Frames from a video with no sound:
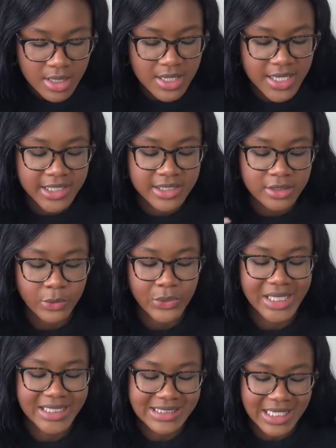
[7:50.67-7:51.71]
And then
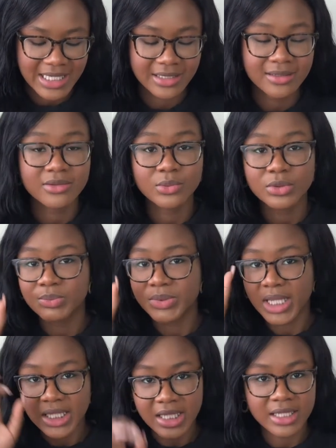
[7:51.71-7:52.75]
week 10 would
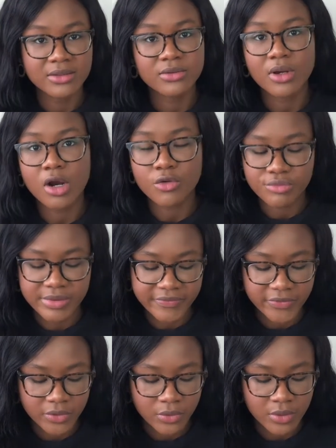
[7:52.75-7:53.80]
be again all
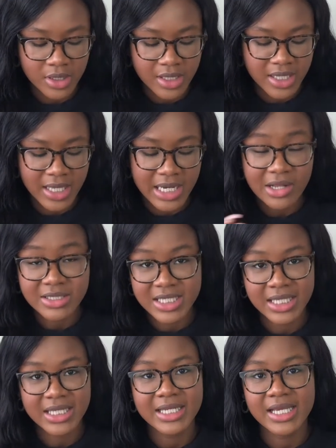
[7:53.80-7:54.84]
review, and I'll
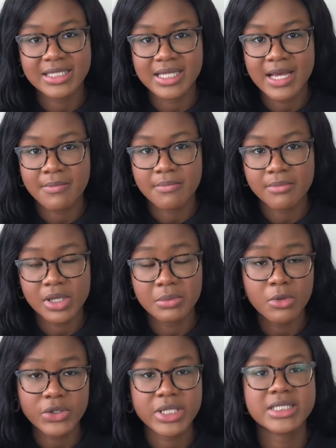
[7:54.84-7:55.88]
take an exam, a
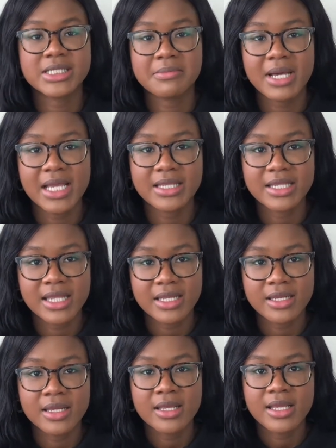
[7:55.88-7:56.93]
mock exam at the
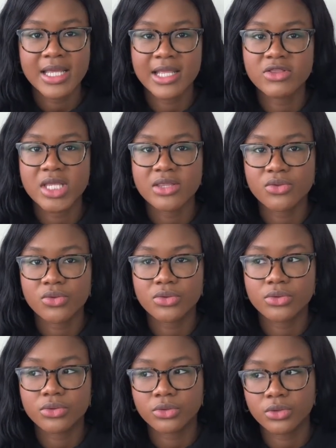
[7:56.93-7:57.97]
end. And then the
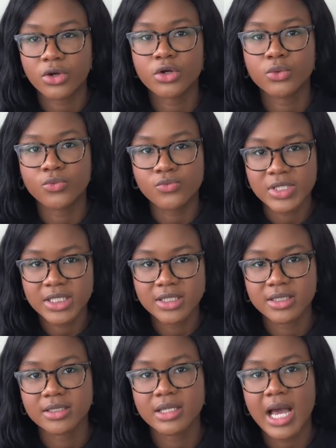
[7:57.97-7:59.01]
3rd
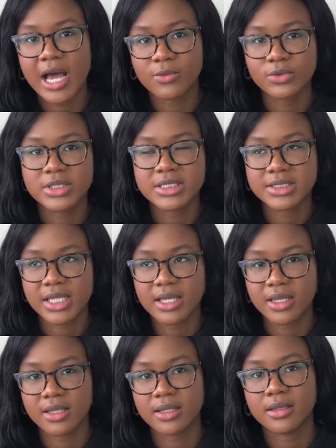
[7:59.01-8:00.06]
week, I would
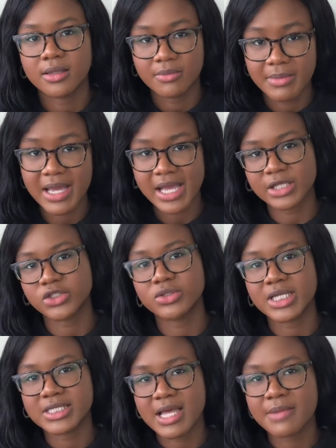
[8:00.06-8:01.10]
take my actual
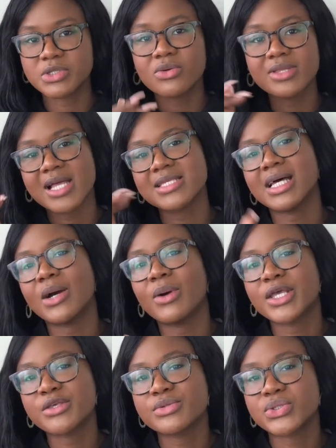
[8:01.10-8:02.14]
exam. So that's how
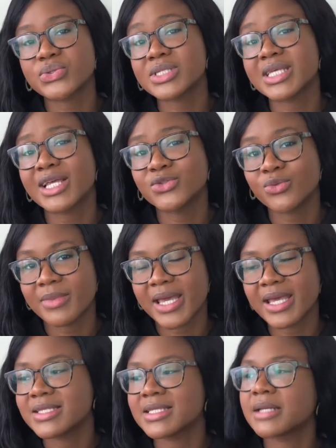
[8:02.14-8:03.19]
I used to schedule my
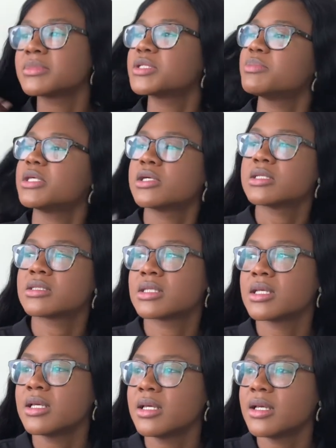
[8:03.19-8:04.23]
exams, because
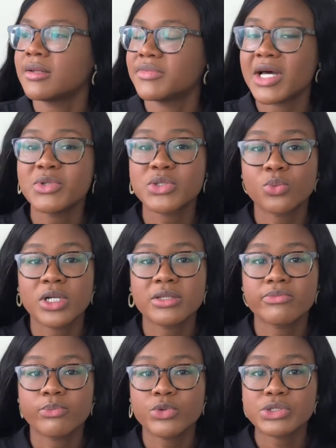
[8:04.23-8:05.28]
that was
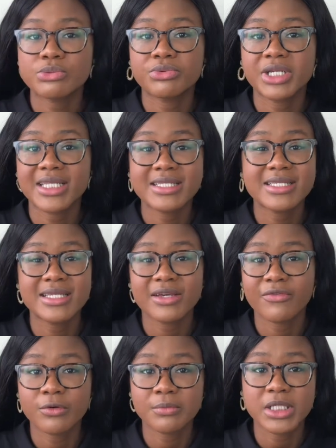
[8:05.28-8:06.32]
what was realistic
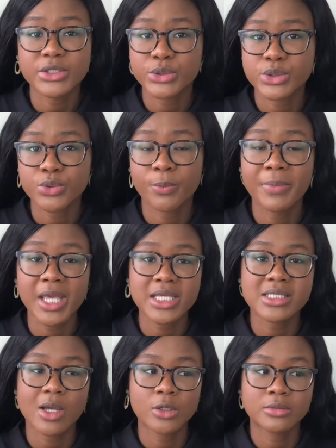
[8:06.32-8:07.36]
for me to do
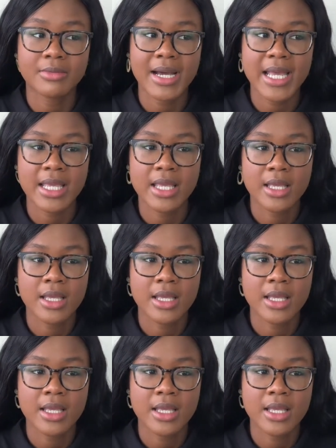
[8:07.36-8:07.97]
based on my